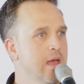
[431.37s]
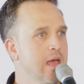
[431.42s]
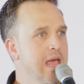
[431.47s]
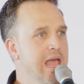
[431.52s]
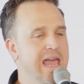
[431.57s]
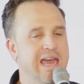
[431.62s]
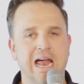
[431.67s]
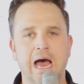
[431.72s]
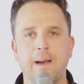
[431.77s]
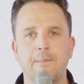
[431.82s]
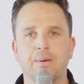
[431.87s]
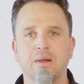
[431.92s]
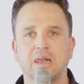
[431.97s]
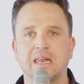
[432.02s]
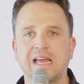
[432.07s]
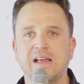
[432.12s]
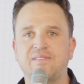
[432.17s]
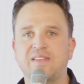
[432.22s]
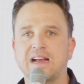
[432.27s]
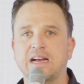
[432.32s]
And I
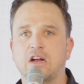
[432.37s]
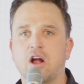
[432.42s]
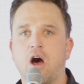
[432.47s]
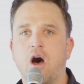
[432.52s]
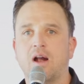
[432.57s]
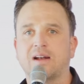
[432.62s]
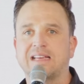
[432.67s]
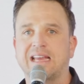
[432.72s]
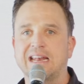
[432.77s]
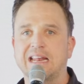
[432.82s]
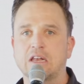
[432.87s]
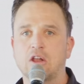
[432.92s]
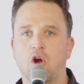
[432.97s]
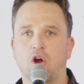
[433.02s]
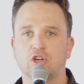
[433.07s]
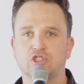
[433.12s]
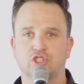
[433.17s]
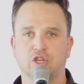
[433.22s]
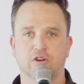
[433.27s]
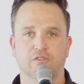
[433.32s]
believe that God can
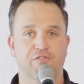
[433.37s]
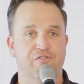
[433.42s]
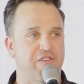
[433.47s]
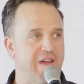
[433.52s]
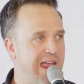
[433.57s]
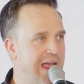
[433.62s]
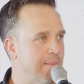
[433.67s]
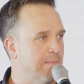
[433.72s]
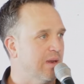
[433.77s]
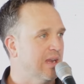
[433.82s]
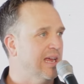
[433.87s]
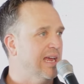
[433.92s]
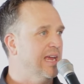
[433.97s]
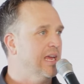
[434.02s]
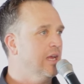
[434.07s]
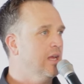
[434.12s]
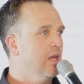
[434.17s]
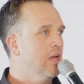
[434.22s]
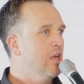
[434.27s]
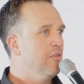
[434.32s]
enlarge your
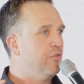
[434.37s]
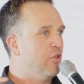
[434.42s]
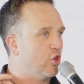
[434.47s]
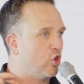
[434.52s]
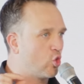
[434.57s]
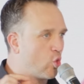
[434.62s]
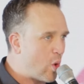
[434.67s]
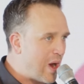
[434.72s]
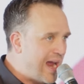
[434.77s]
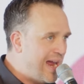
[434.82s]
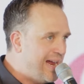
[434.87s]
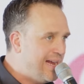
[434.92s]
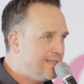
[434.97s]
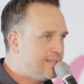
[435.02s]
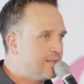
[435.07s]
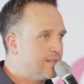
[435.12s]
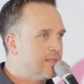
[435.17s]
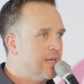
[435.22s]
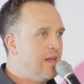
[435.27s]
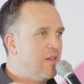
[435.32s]
family, the
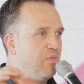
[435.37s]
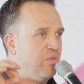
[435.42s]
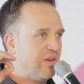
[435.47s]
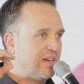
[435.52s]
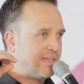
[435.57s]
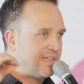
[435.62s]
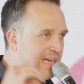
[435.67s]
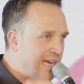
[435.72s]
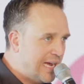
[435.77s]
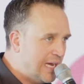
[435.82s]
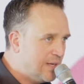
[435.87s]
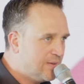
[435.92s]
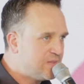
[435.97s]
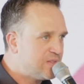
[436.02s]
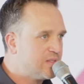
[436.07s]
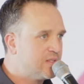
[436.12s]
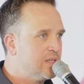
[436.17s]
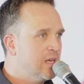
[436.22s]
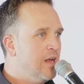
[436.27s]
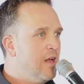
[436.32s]
grace, the
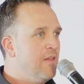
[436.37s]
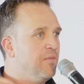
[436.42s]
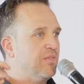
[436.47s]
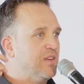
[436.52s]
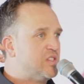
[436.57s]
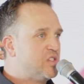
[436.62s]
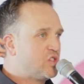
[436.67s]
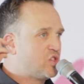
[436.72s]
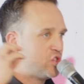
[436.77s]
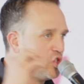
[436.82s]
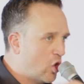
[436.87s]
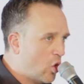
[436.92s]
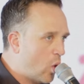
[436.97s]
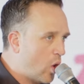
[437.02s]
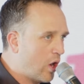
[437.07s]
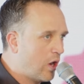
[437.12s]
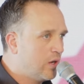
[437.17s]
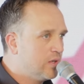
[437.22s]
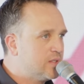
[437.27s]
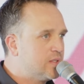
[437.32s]
gifts, the
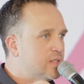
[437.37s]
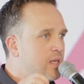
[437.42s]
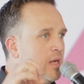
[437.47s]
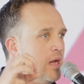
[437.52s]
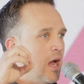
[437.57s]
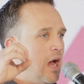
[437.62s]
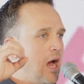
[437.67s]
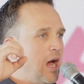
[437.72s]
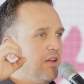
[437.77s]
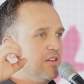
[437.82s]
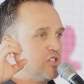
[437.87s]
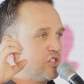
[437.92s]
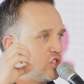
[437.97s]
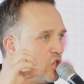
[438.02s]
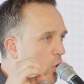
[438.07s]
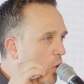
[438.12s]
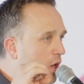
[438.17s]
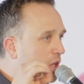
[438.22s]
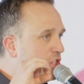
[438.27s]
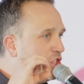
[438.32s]
stewards,
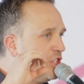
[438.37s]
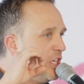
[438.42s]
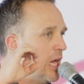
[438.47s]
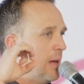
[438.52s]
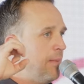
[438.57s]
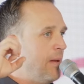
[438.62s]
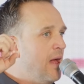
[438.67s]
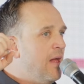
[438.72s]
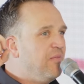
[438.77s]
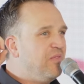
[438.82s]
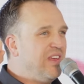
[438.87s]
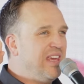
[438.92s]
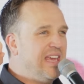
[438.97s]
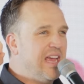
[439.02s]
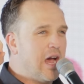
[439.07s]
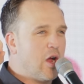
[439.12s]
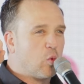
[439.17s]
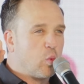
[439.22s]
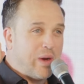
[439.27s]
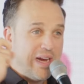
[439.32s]
stewardship, the
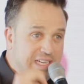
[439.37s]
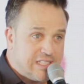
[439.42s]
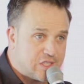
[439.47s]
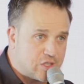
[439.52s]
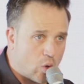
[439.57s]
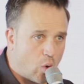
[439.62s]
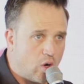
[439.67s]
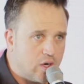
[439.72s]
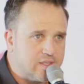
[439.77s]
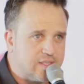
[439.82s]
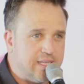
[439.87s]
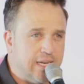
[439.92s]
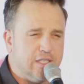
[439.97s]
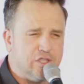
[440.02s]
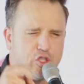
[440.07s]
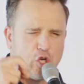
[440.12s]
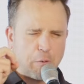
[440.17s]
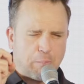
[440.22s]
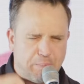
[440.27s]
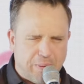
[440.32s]
uh,
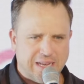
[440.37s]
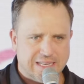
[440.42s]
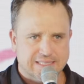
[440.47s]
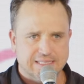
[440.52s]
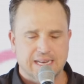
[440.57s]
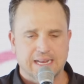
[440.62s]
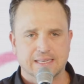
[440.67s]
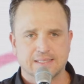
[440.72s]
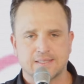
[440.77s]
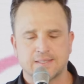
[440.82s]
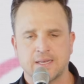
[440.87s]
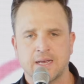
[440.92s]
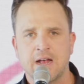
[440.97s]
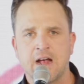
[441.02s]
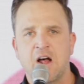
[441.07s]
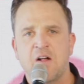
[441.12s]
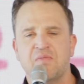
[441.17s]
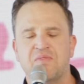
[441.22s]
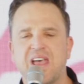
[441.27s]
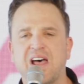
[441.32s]
resources, your business,
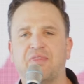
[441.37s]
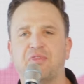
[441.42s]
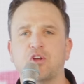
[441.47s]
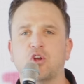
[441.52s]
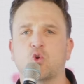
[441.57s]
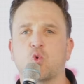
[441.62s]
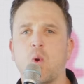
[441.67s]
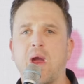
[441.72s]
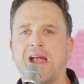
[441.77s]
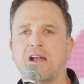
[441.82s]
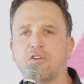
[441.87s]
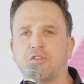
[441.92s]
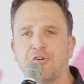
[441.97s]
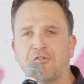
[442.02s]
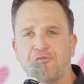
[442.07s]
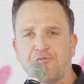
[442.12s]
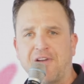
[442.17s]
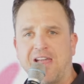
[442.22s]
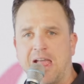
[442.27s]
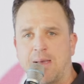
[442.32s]
that the greater the
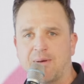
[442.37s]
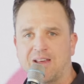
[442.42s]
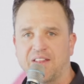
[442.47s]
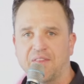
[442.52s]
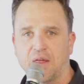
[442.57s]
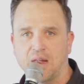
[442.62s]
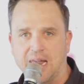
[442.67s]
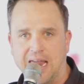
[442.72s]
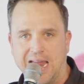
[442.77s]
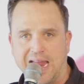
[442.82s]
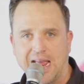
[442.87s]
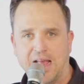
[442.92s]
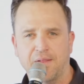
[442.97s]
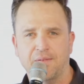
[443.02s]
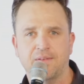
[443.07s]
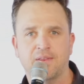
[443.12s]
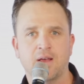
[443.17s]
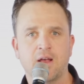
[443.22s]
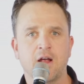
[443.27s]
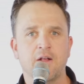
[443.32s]
famine in the
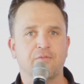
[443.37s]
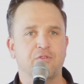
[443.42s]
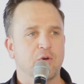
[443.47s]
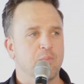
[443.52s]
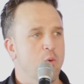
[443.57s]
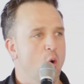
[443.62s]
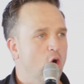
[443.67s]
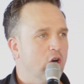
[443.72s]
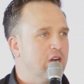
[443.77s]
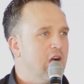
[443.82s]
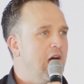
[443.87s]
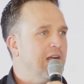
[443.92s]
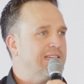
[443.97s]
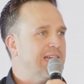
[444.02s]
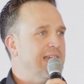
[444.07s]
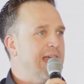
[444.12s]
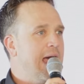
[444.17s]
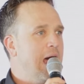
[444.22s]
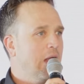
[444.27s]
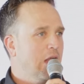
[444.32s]
land, the more God
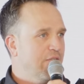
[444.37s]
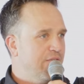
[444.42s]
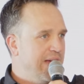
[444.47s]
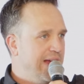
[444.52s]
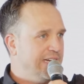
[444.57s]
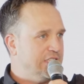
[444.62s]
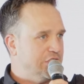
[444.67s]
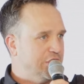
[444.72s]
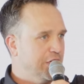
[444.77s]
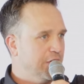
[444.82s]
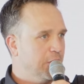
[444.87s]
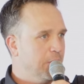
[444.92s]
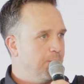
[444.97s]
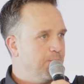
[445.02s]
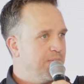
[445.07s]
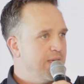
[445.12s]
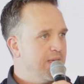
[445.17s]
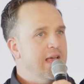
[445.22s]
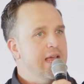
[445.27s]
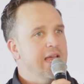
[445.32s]
can elevate you
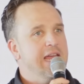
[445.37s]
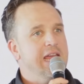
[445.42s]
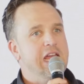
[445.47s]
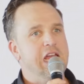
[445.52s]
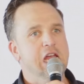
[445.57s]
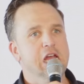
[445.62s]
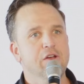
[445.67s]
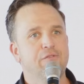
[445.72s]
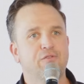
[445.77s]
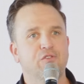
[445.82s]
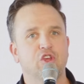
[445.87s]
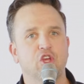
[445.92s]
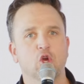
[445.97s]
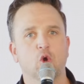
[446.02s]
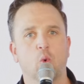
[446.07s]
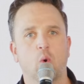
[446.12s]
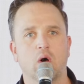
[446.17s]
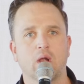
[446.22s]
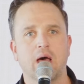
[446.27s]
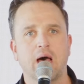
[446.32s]
if you
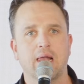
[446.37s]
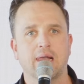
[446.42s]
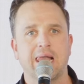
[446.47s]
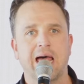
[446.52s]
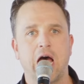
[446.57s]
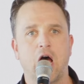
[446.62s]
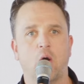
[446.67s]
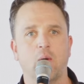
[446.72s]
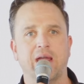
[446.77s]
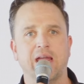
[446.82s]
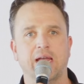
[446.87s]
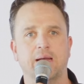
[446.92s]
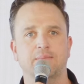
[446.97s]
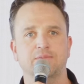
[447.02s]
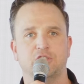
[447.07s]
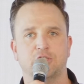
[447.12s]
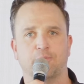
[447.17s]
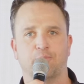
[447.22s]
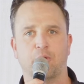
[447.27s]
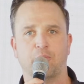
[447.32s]
will allow Him
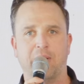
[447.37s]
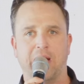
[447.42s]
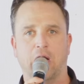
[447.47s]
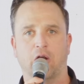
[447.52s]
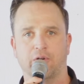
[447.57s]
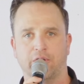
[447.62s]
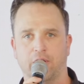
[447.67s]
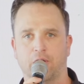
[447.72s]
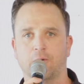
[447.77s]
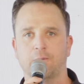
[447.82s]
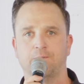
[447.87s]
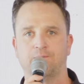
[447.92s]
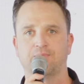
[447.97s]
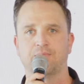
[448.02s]
to prepare you.